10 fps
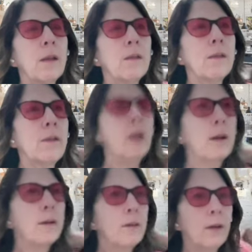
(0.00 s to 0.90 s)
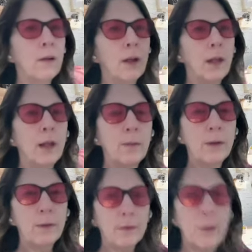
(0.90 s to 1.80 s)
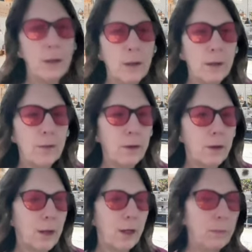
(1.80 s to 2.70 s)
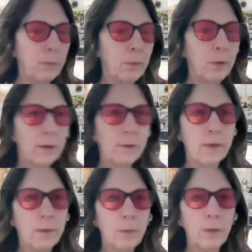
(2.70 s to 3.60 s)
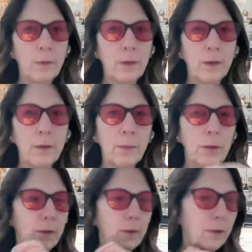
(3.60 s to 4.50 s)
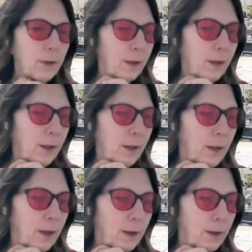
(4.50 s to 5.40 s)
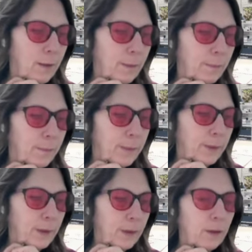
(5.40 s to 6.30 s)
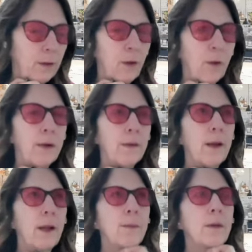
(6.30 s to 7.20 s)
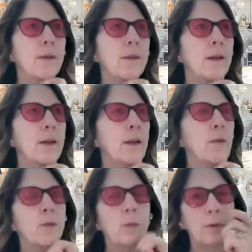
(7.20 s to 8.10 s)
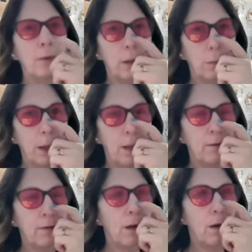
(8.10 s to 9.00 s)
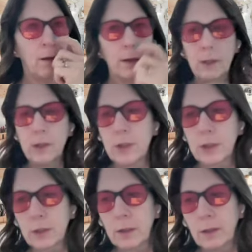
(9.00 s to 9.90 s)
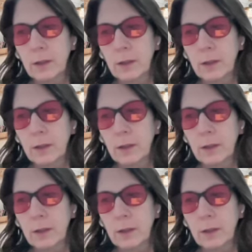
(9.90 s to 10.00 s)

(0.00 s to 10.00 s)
that decided to go to Hampton, Sydney. Sorry, Boris is moving the computer. Um, Going to Hampton, Sydney, which was the men's college